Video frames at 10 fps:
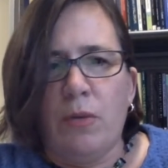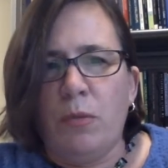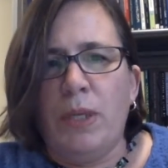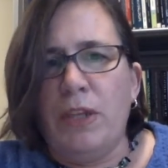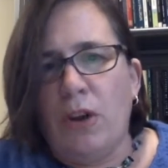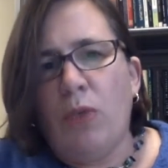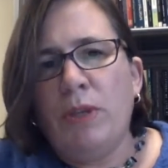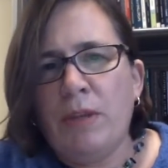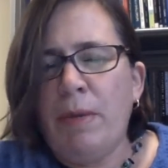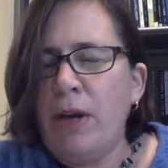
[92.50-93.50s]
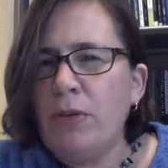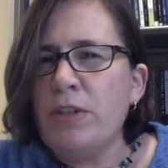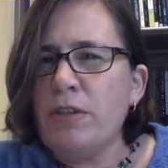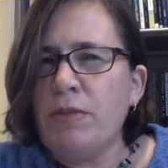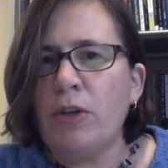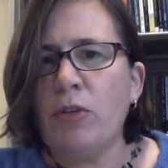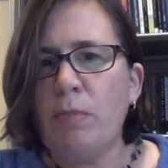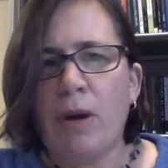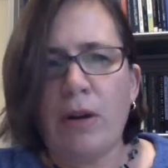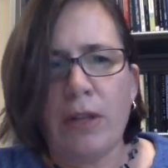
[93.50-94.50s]
we know what the boundaries of a group
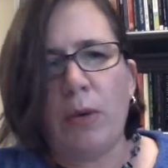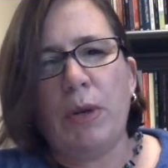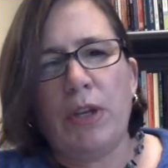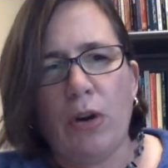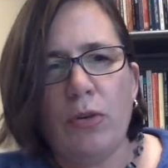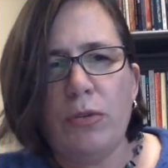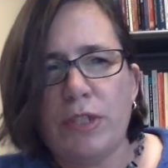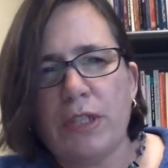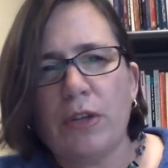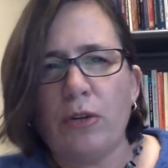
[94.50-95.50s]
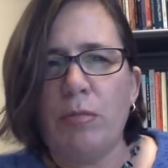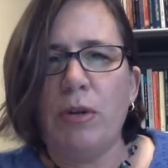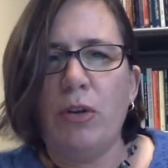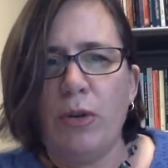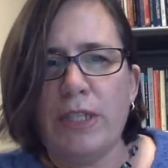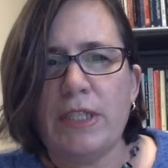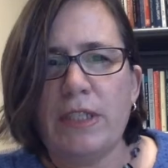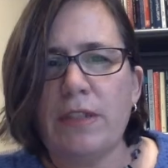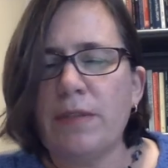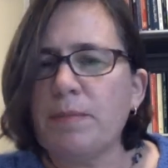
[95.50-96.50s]
are, like we know who's in the group and who
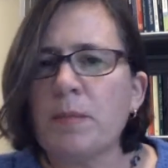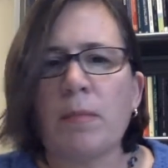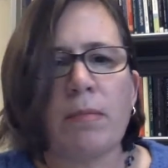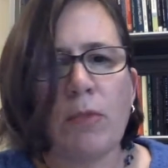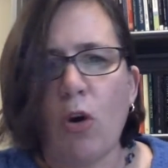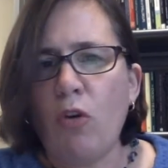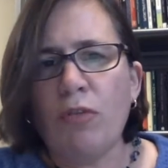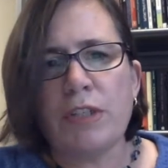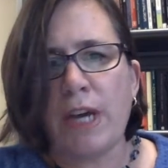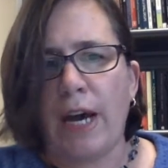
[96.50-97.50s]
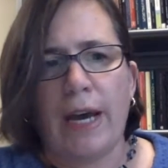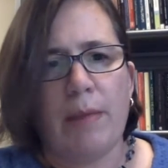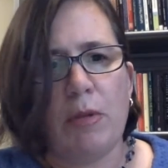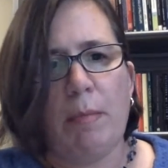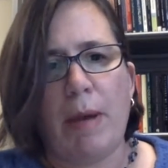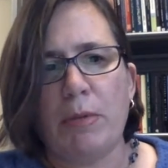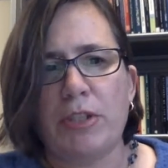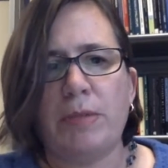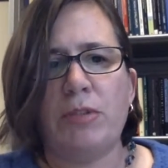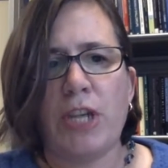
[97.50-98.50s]
isn't, over time, the
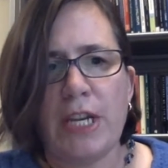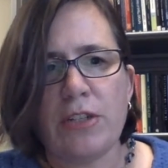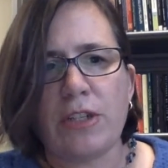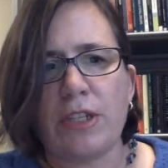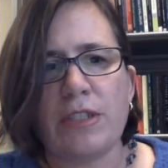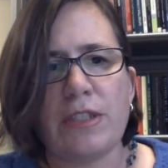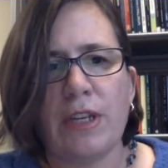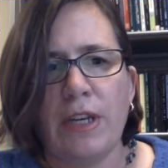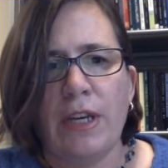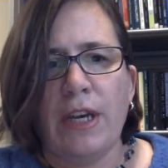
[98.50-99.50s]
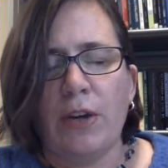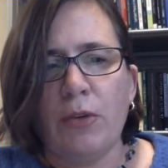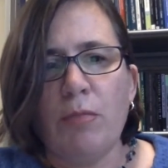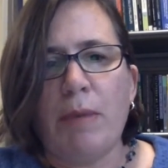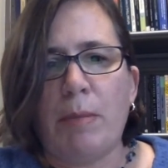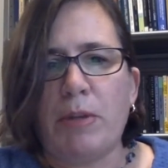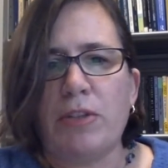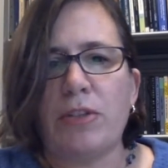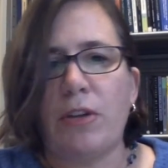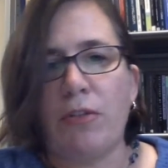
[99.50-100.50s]
membership changes, and group
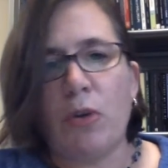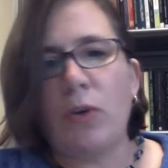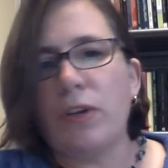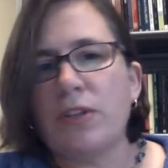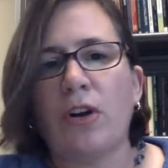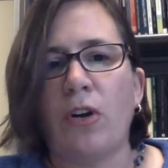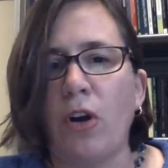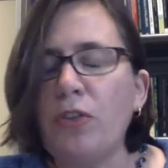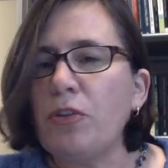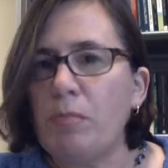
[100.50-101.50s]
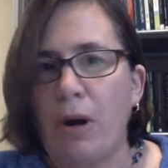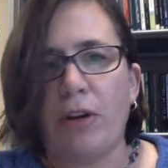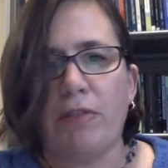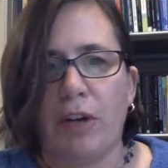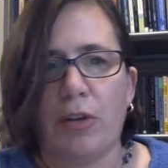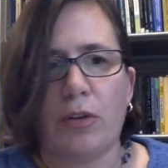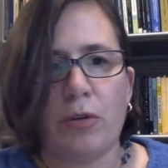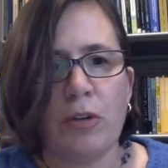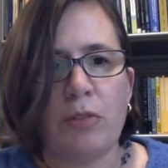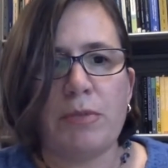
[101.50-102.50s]
members, of course, are also part of other
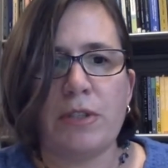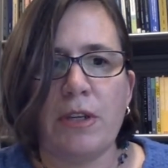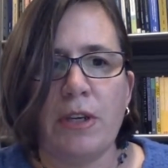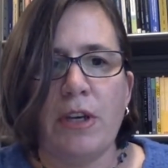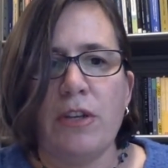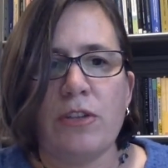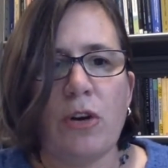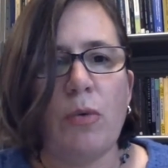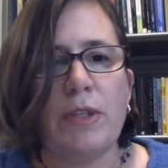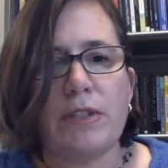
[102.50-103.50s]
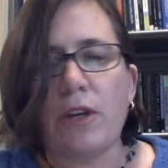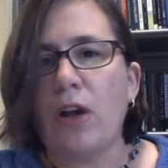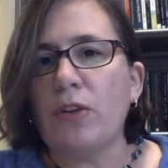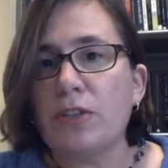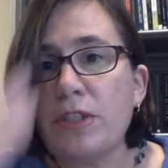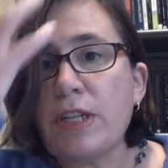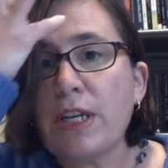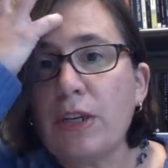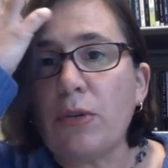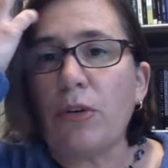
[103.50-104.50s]
groups. So when scholars
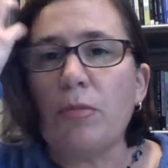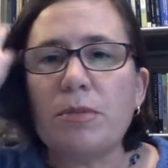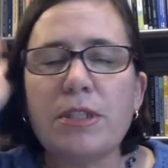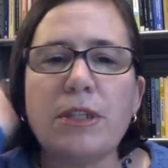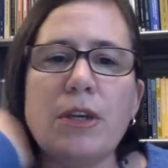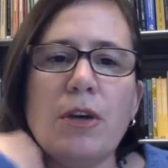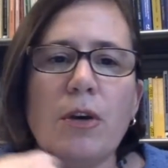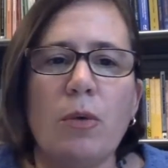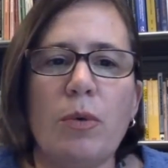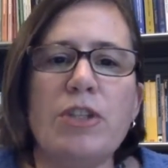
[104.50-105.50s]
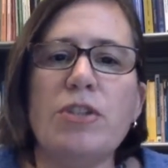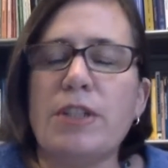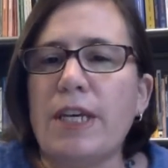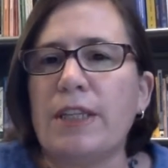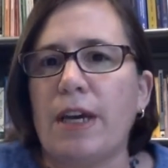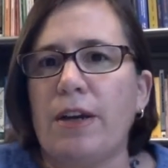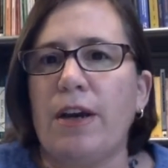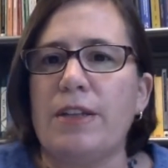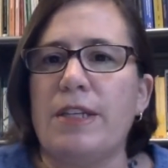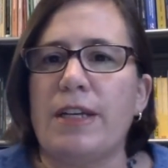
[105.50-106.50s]
study groups, we should take that
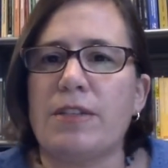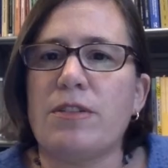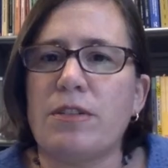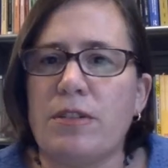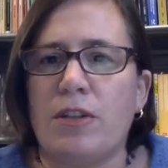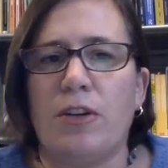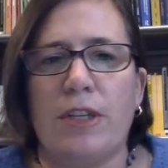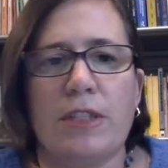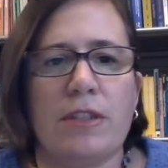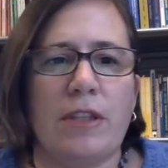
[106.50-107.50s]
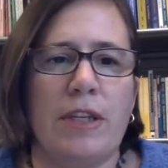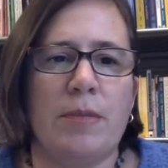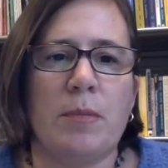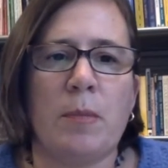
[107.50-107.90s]
context seriously.